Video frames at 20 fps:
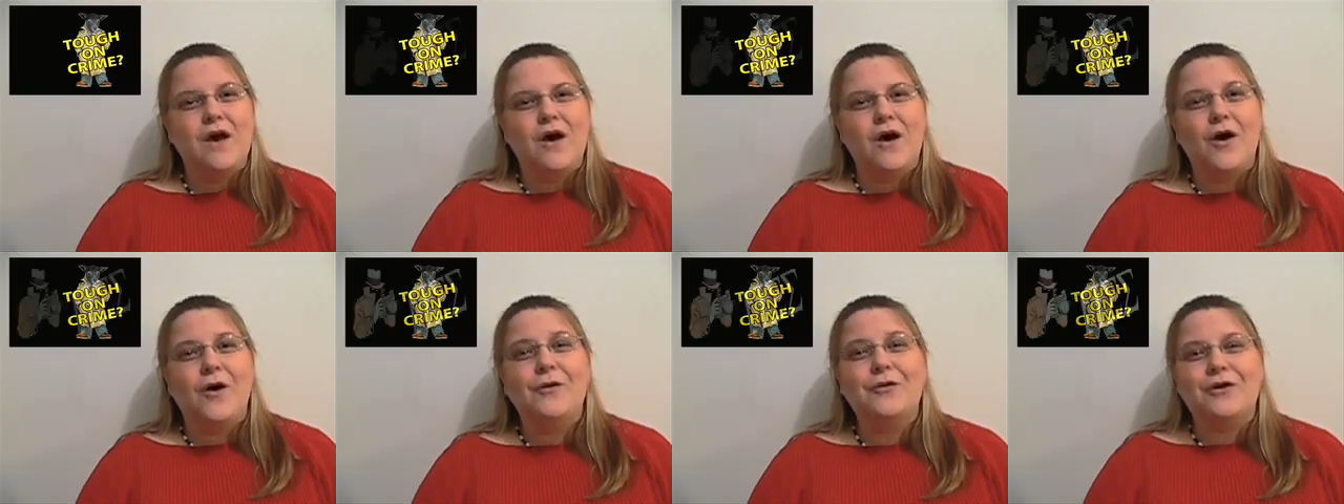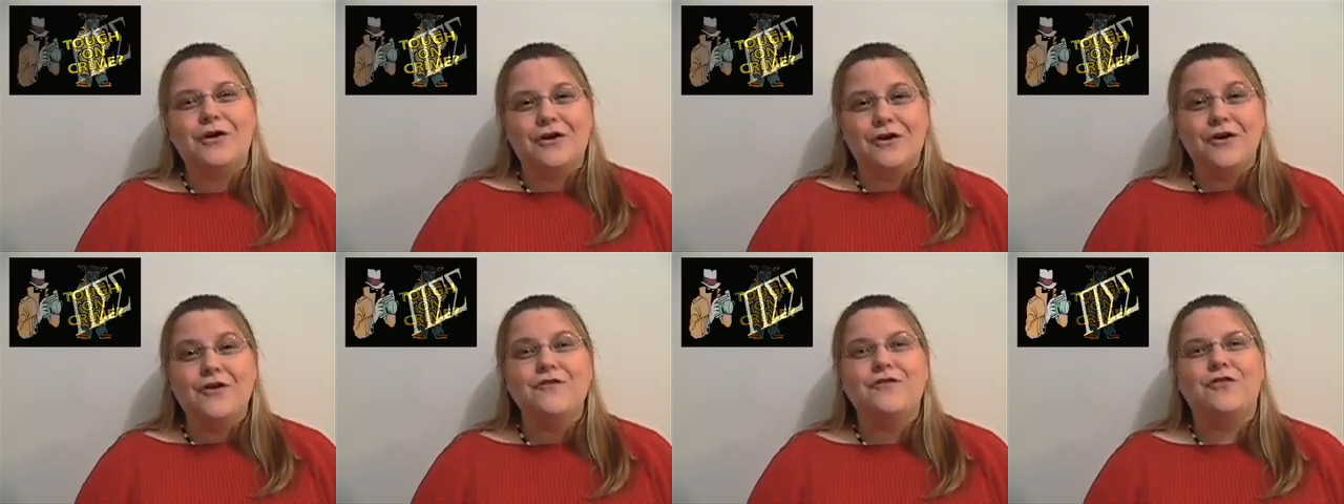
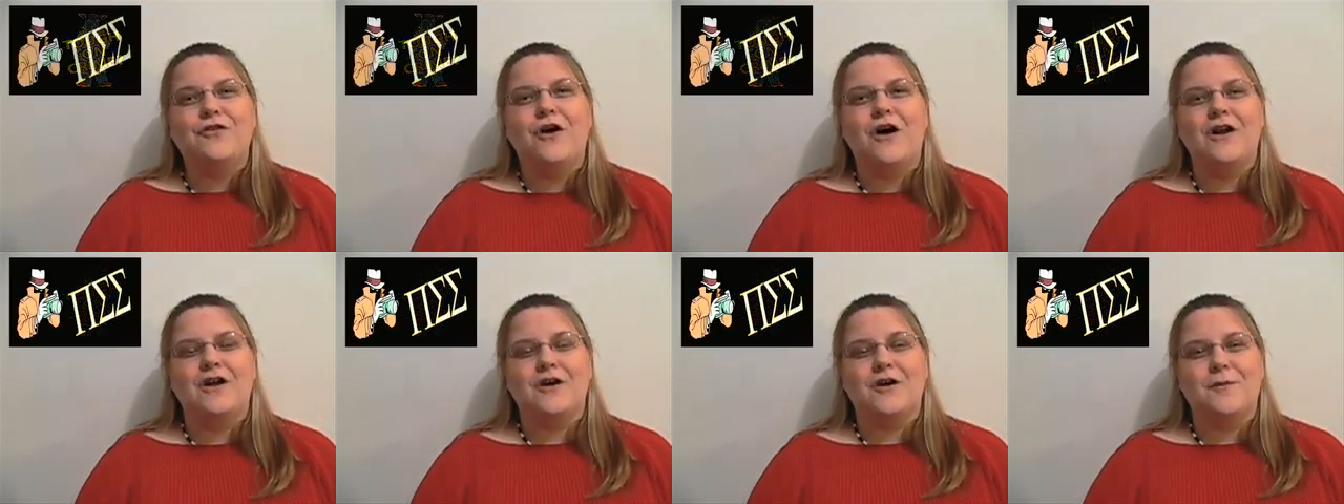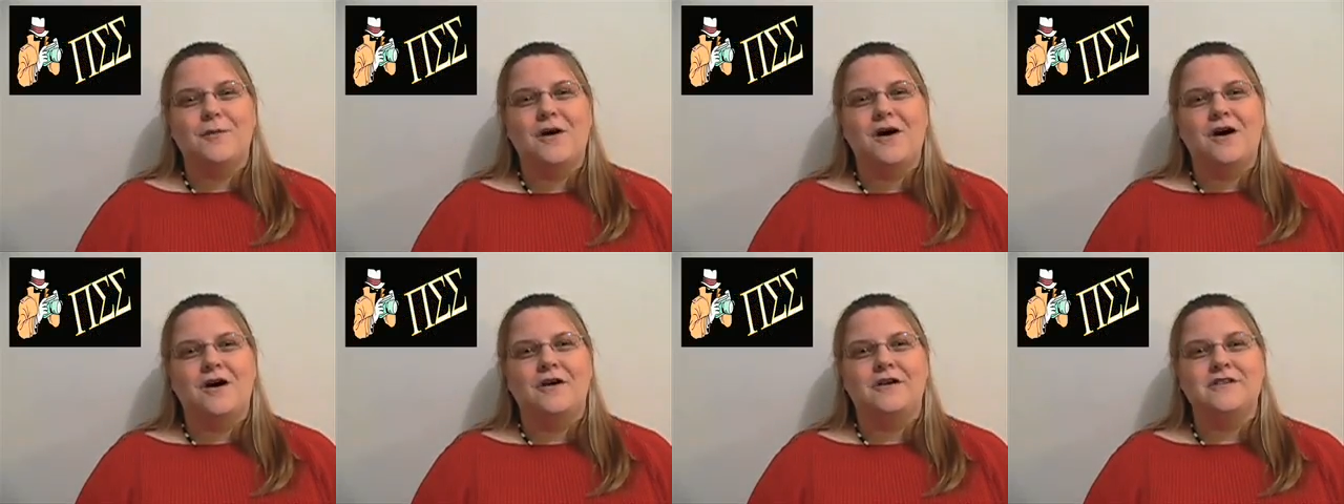Owner, Veronica
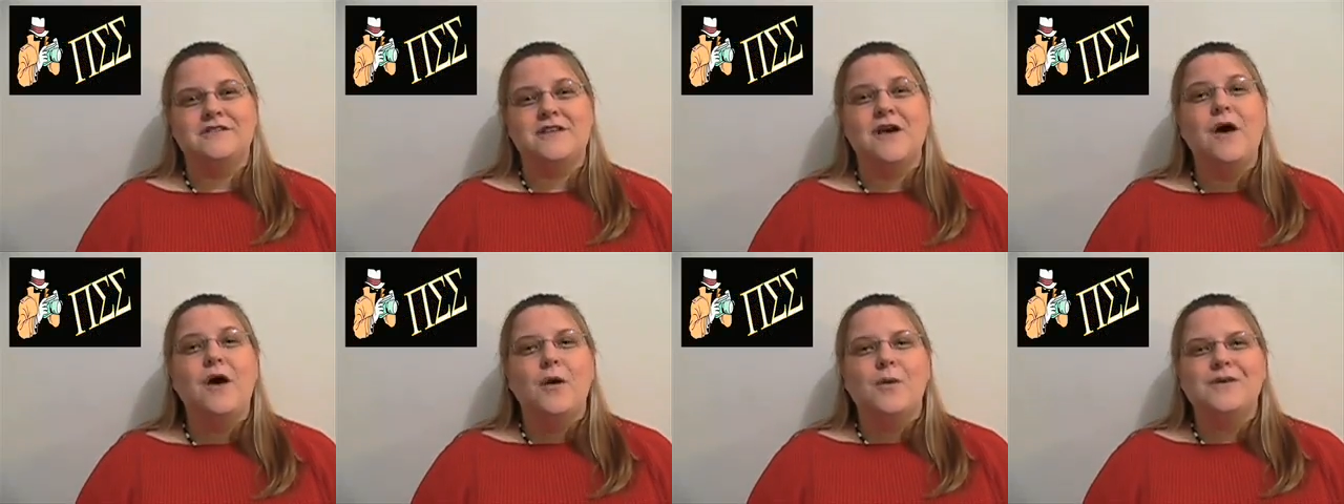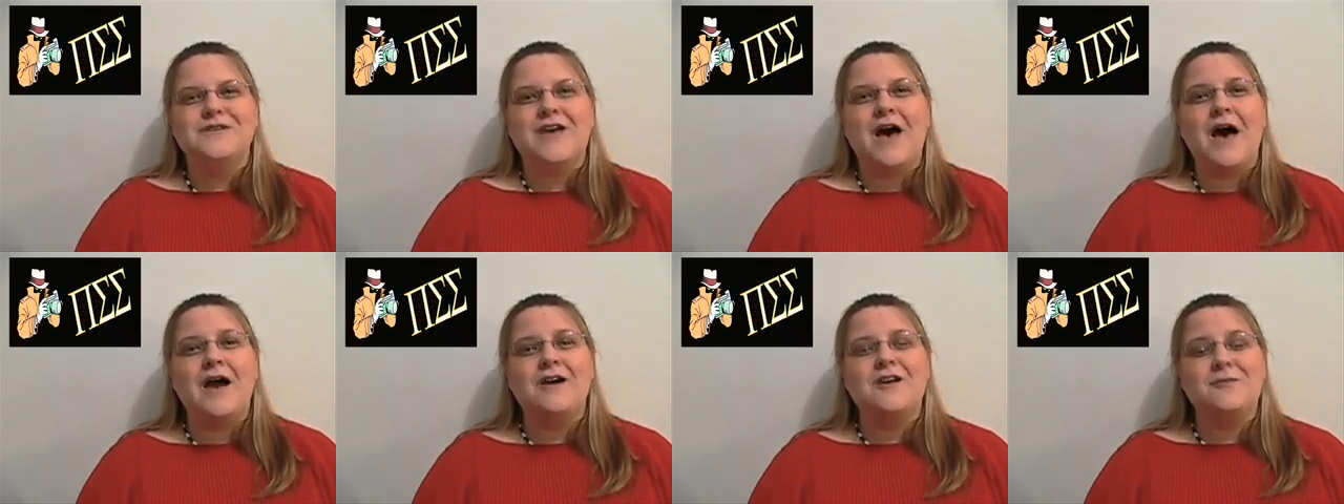Mars,
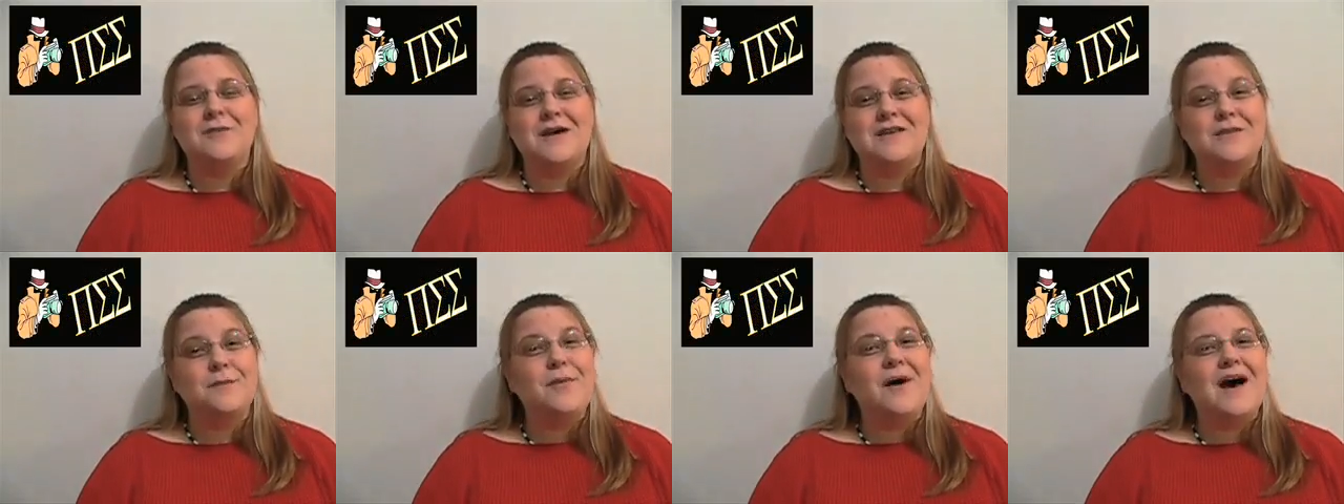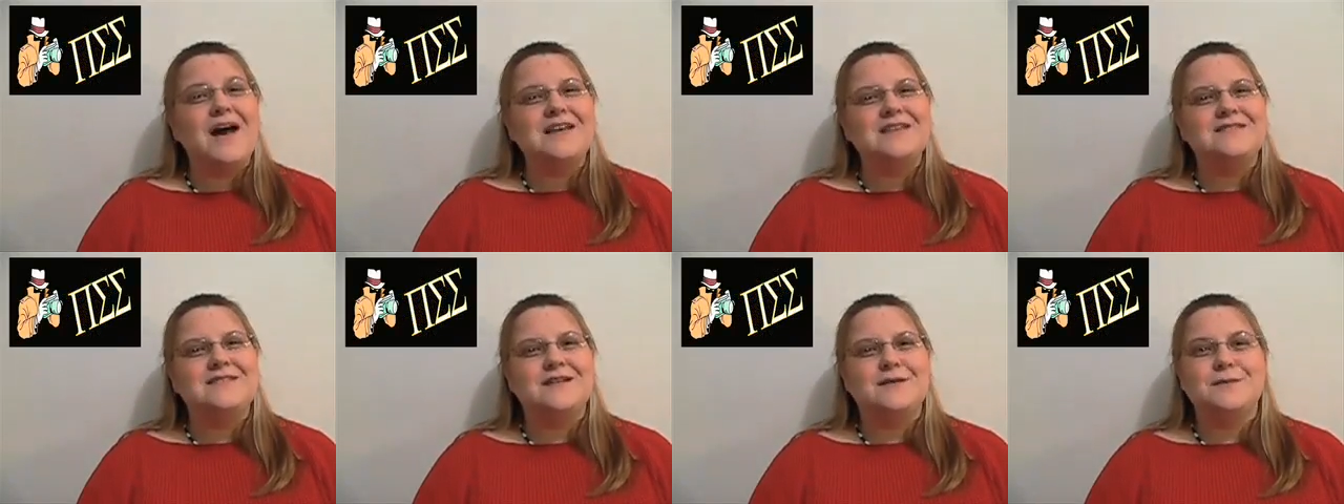was hired by the
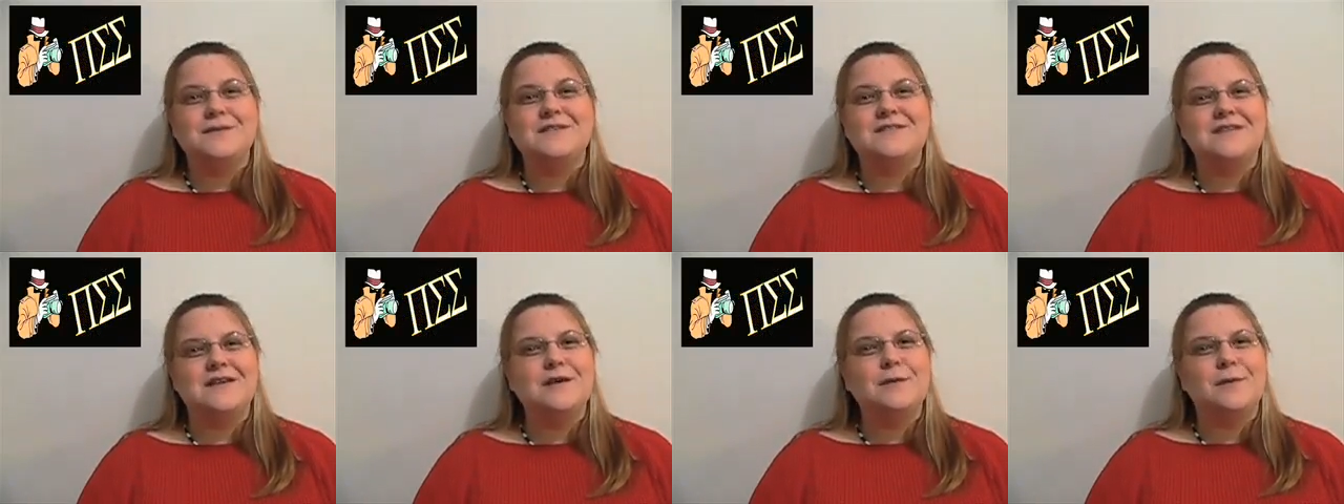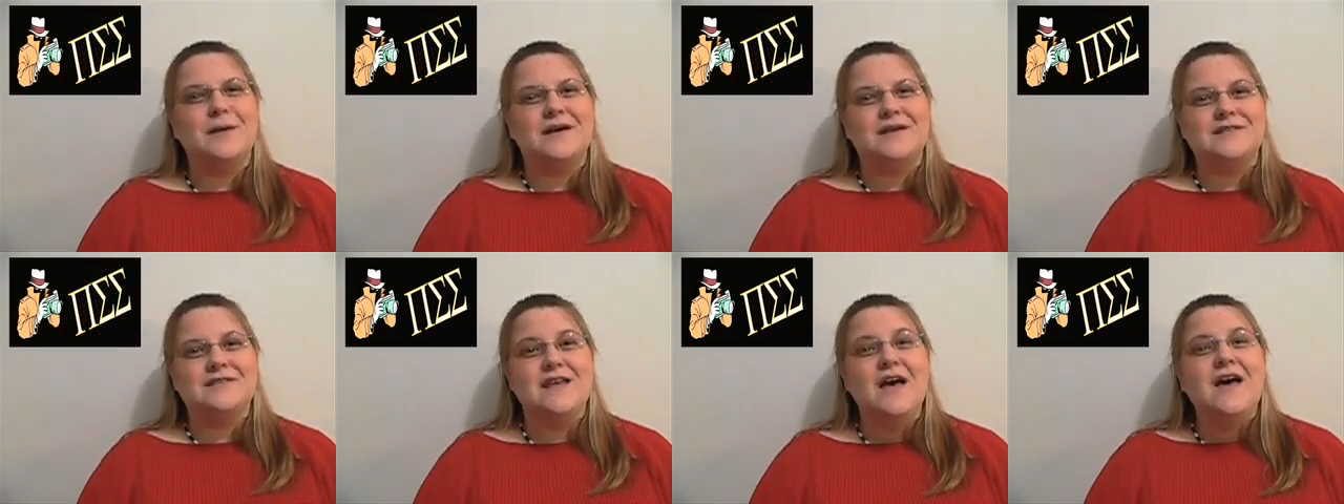Pi Sigma
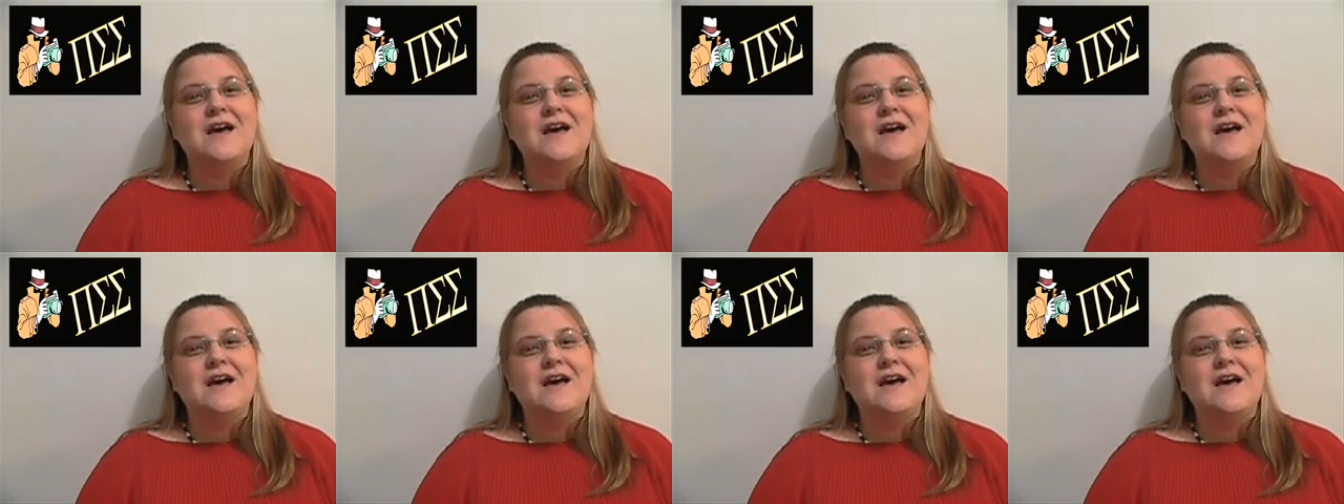Sigmas